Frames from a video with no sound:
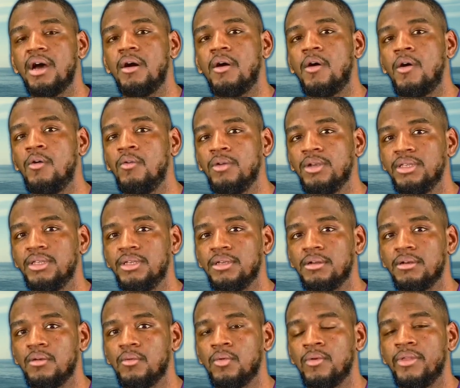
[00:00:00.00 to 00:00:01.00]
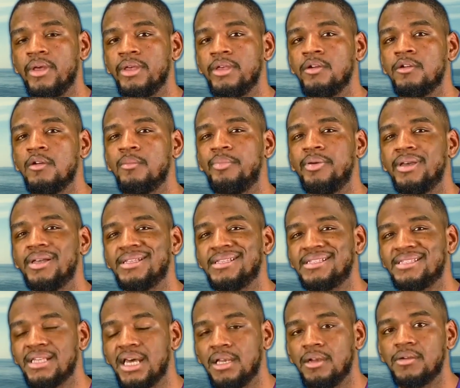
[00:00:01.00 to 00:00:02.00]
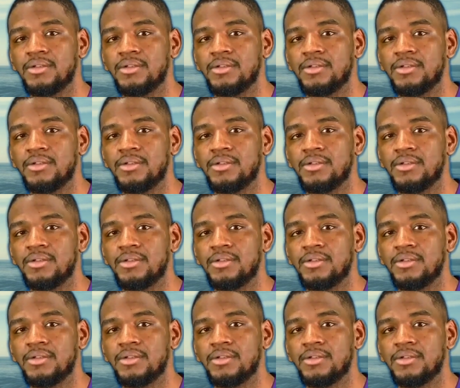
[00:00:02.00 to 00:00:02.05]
but not only were there European